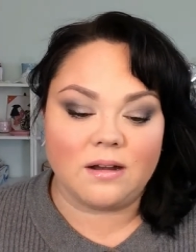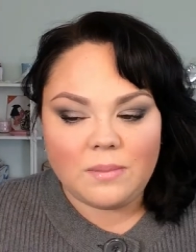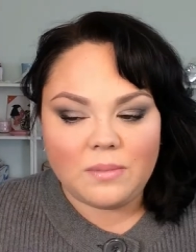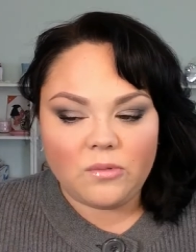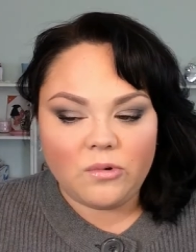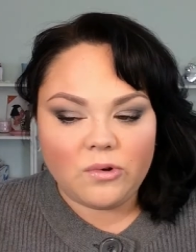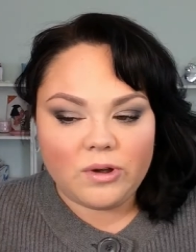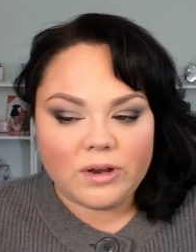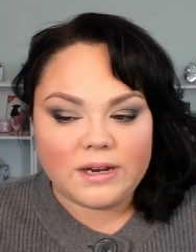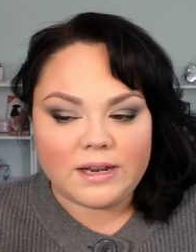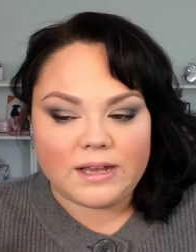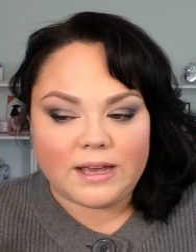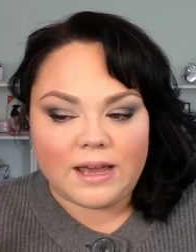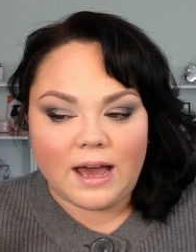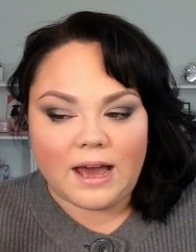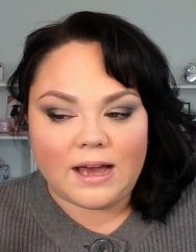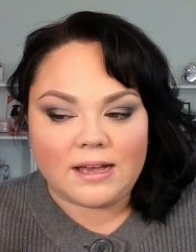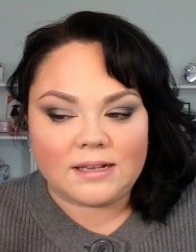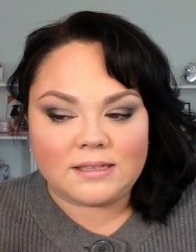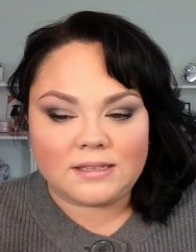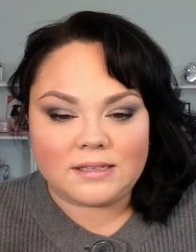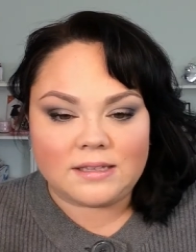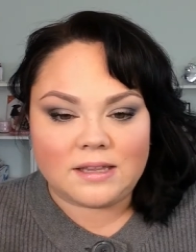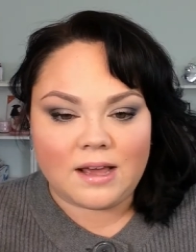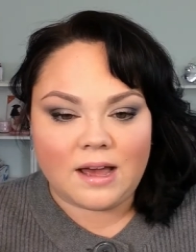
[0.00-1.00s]
I'm going to
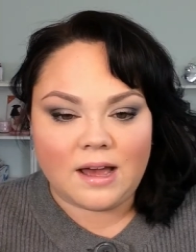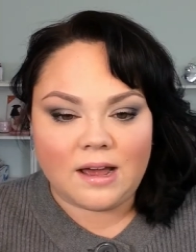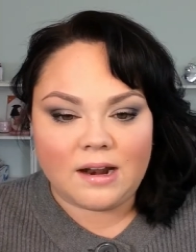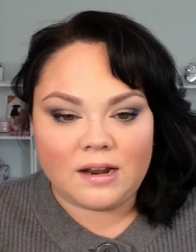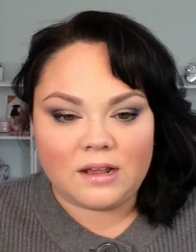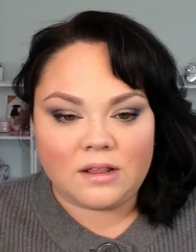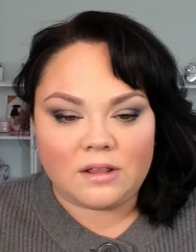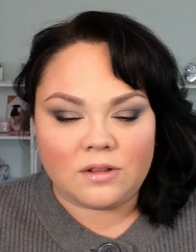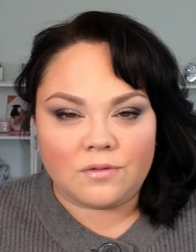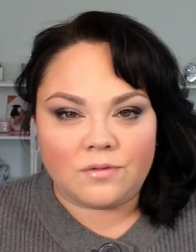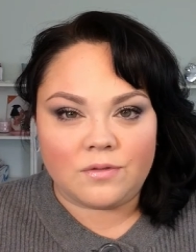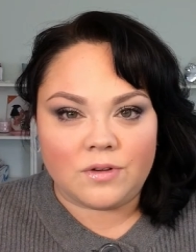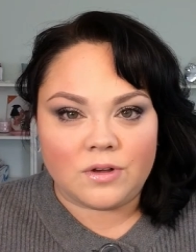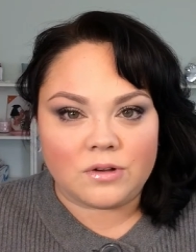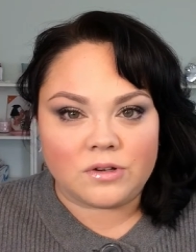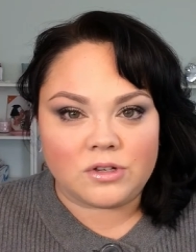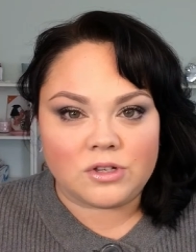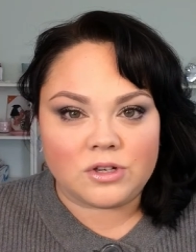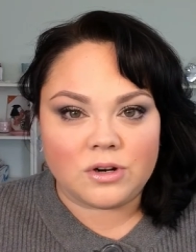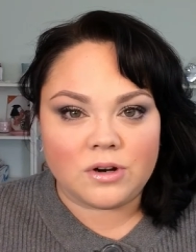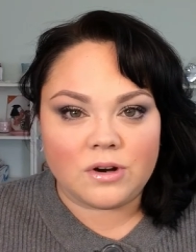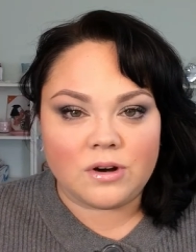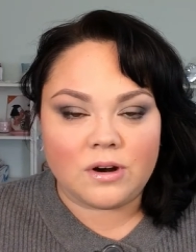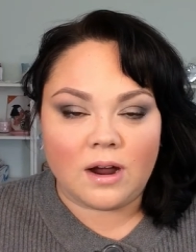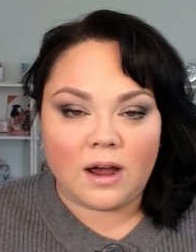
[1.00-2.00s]
guess that in the
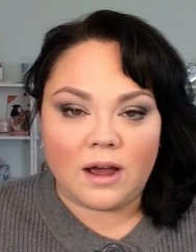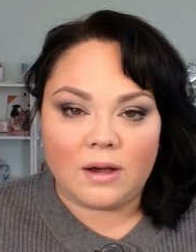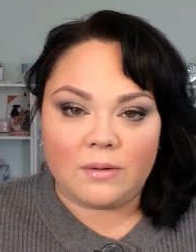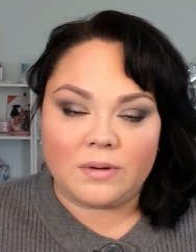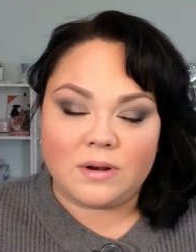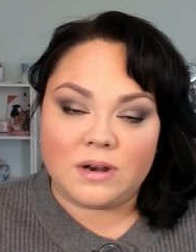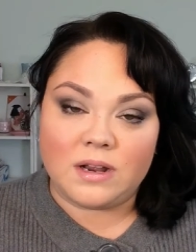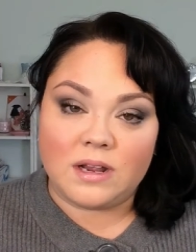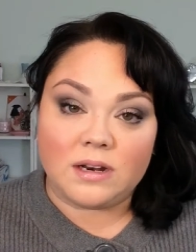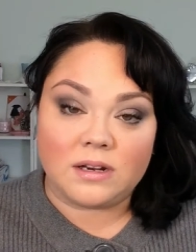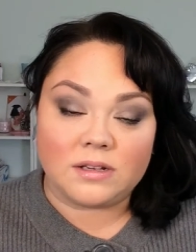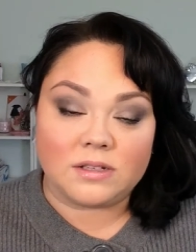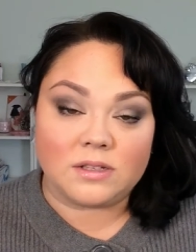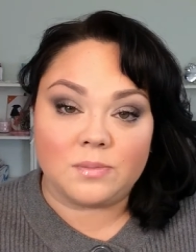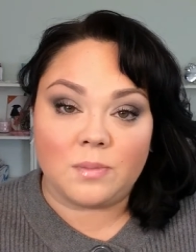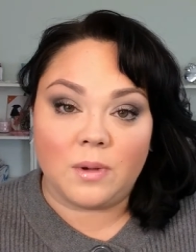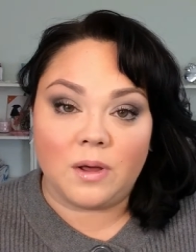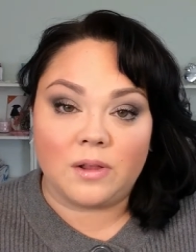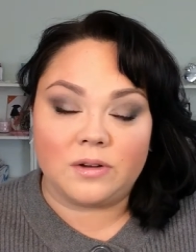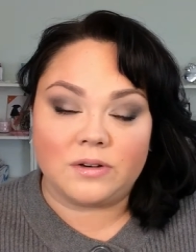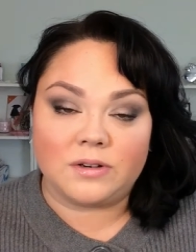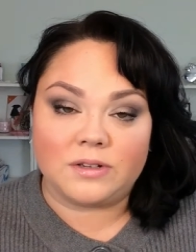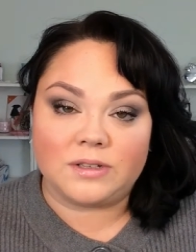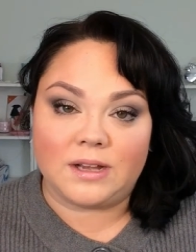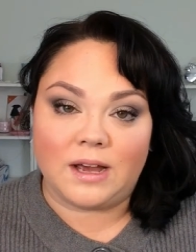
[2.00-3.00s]
future I would need a
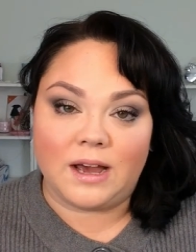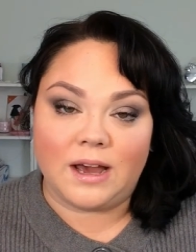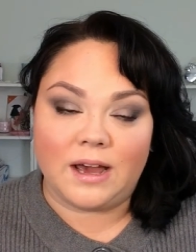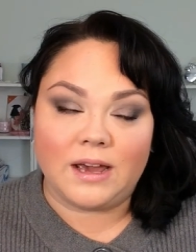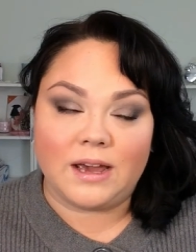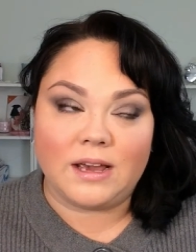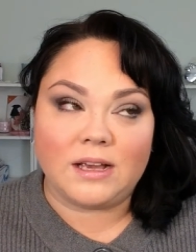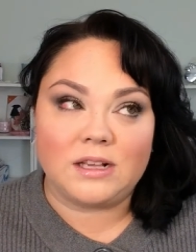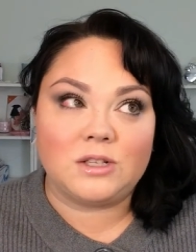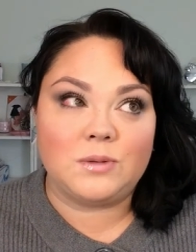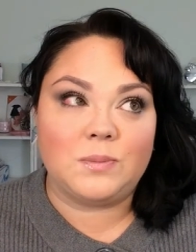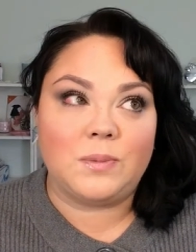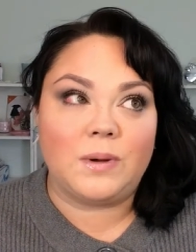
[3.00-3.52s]
smaller size,